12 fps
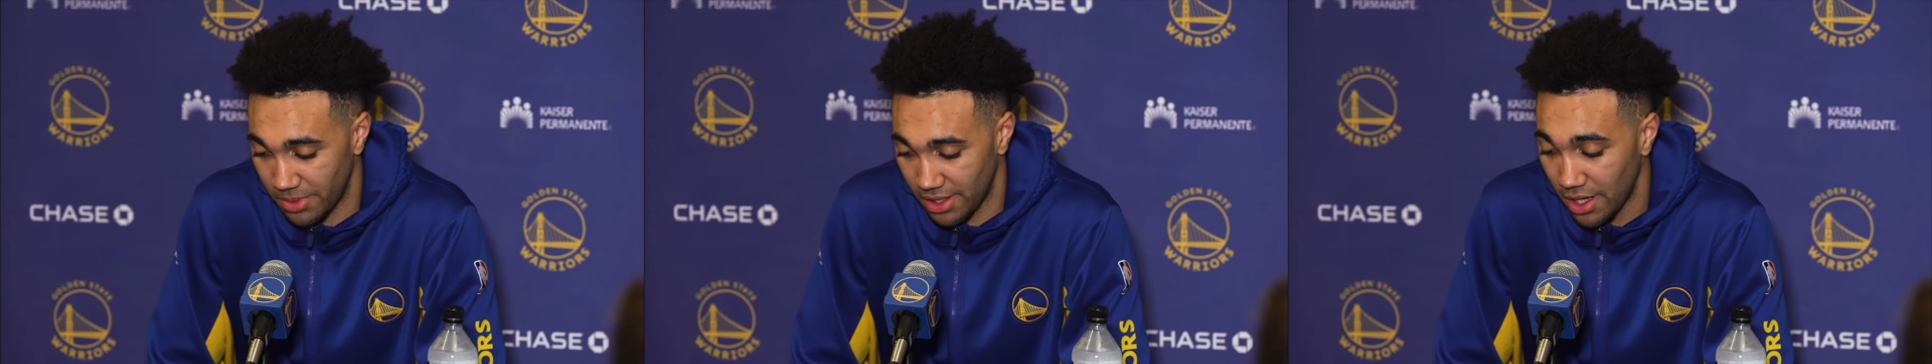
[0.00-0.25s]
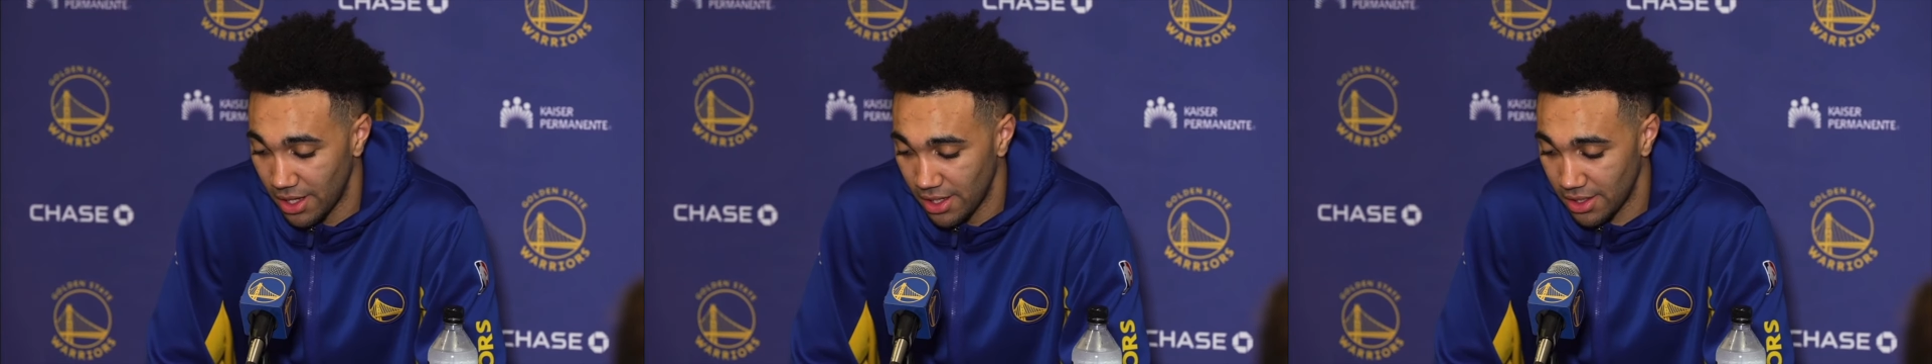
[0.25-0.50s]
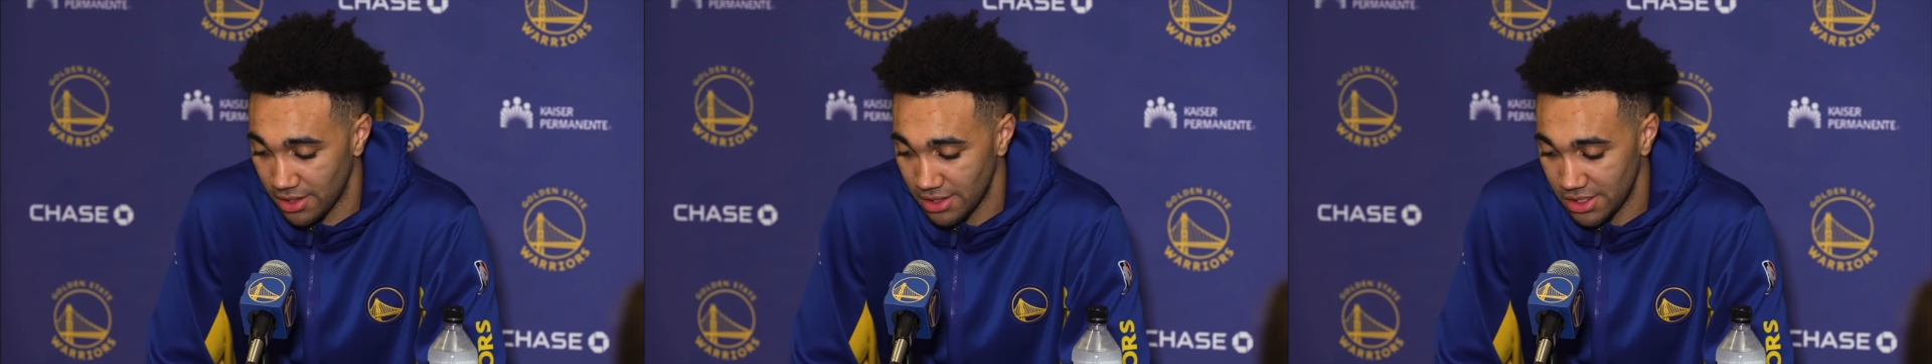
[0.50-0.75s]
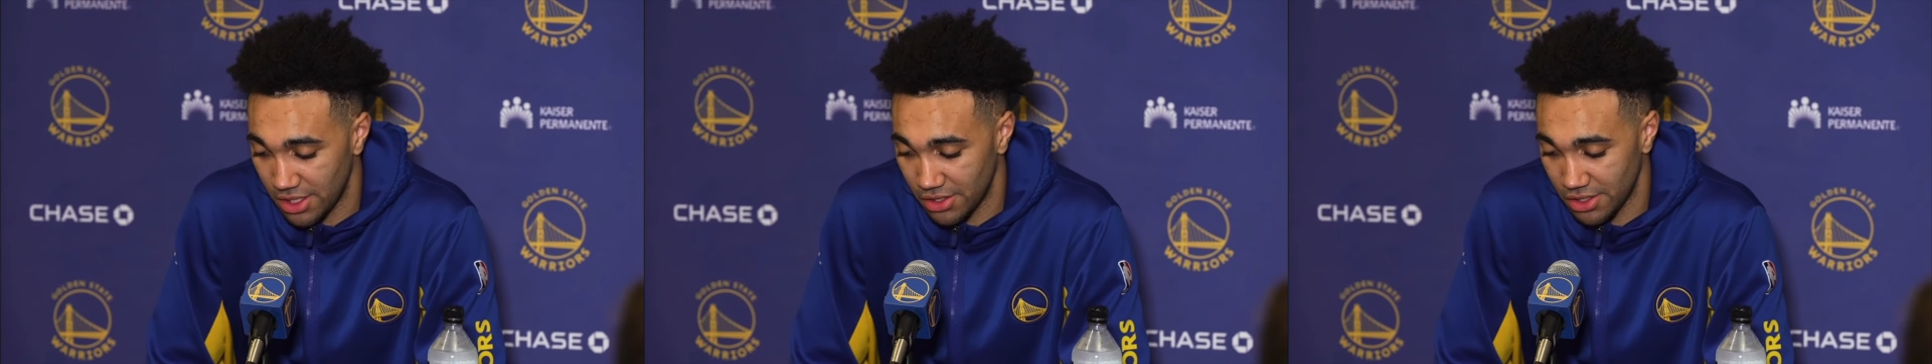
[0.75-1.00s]
But
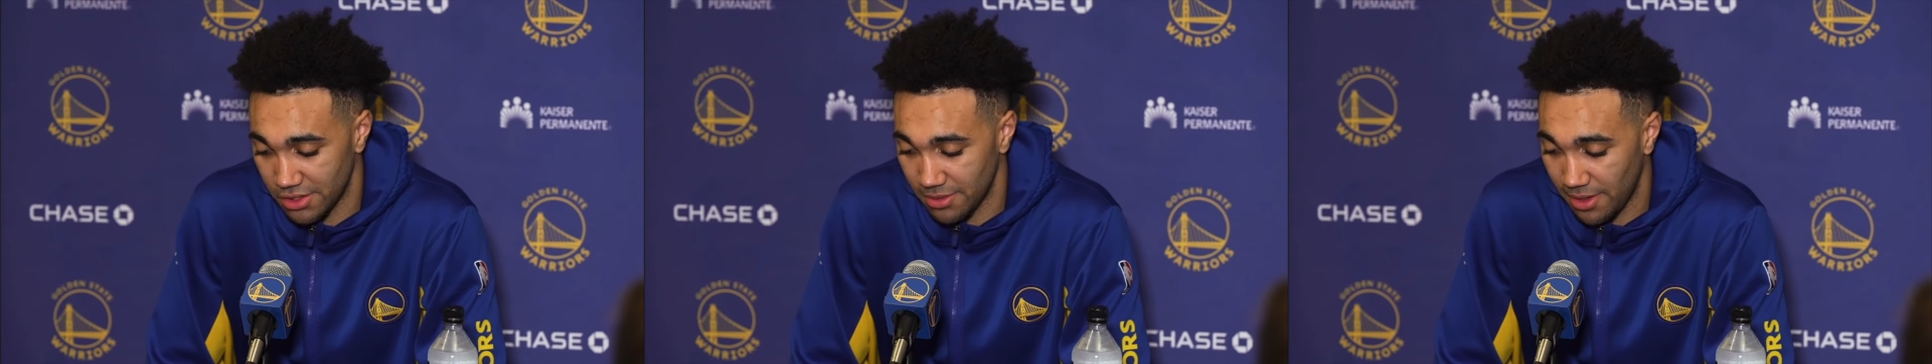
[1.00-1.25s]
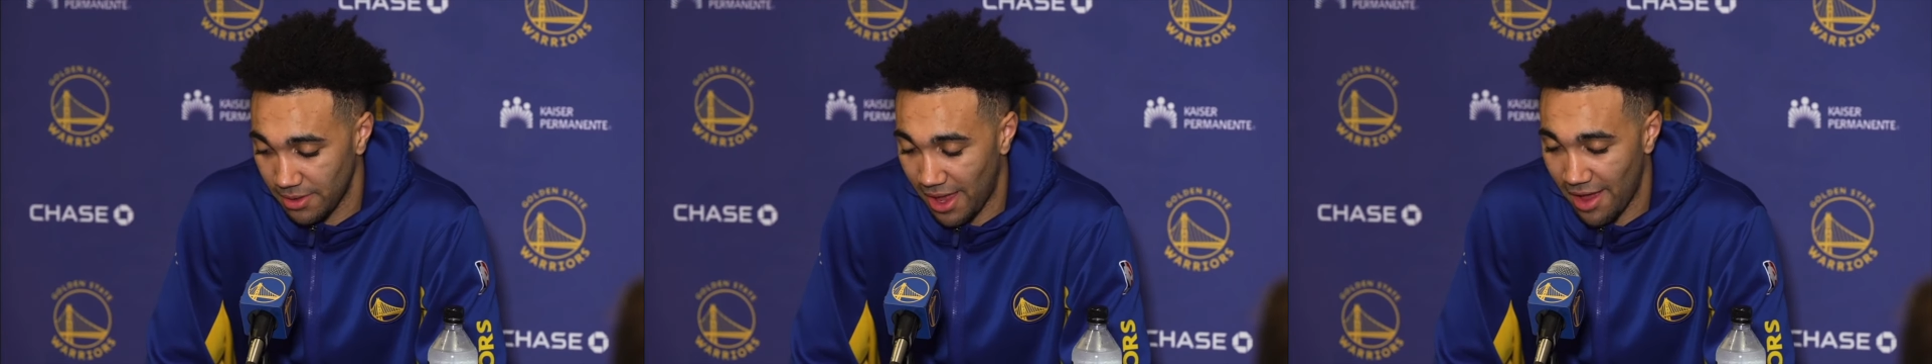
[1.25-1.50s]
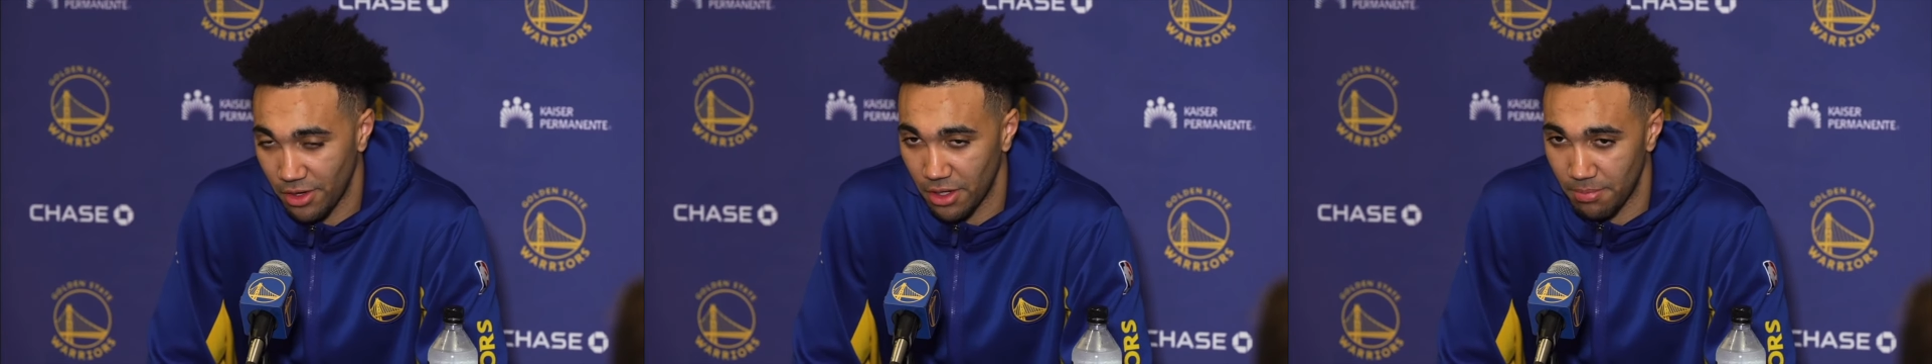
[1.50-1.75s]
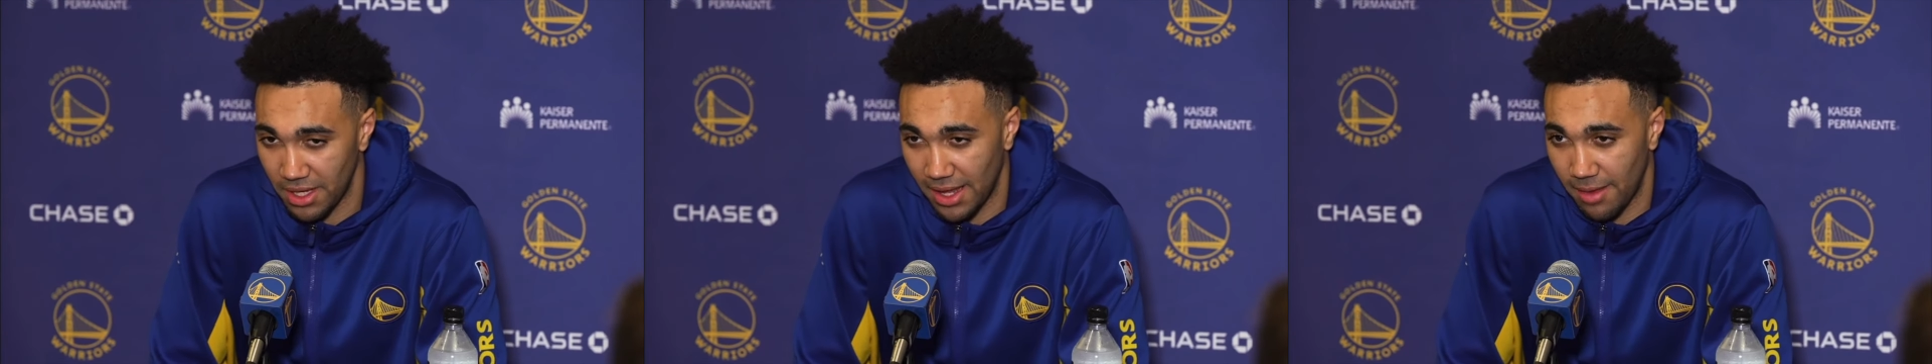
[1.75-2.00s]
this year, just having a
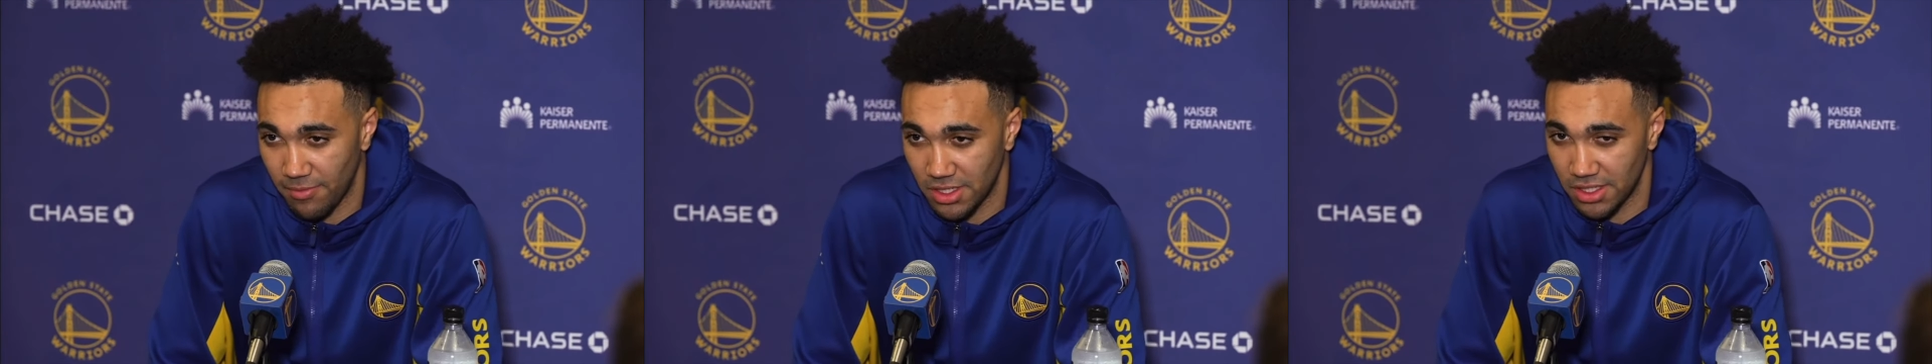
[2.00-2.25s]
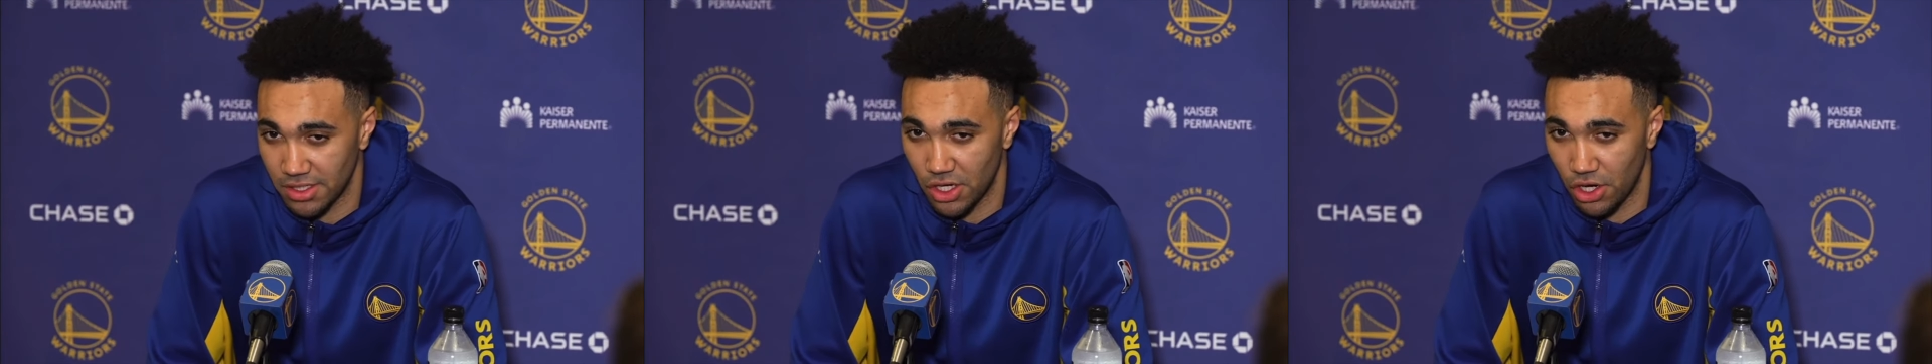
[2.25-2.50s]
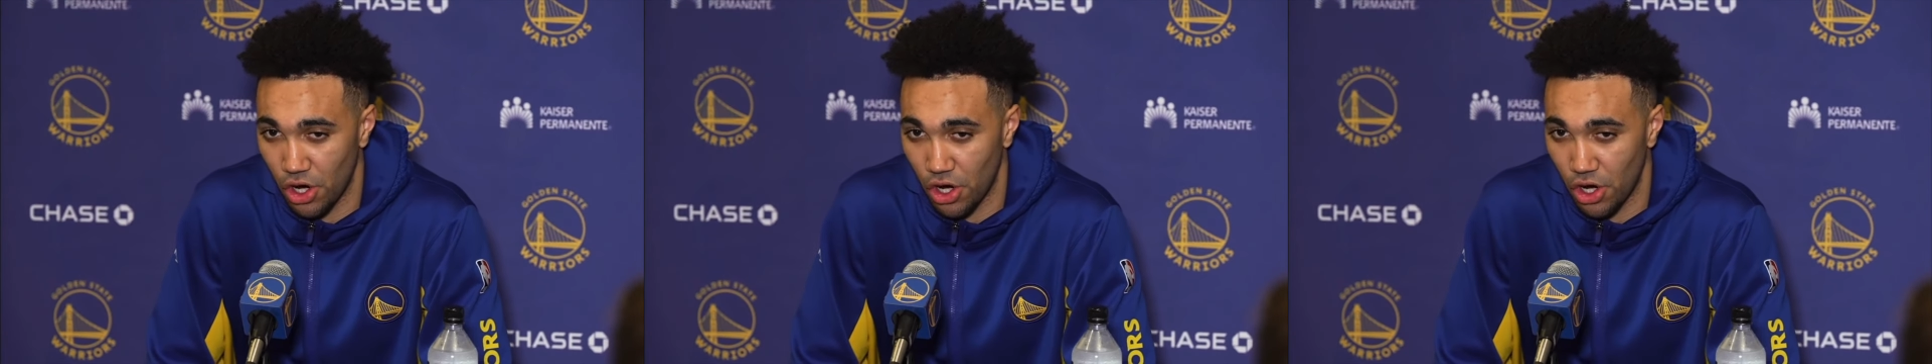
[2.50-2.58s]
big emphasis on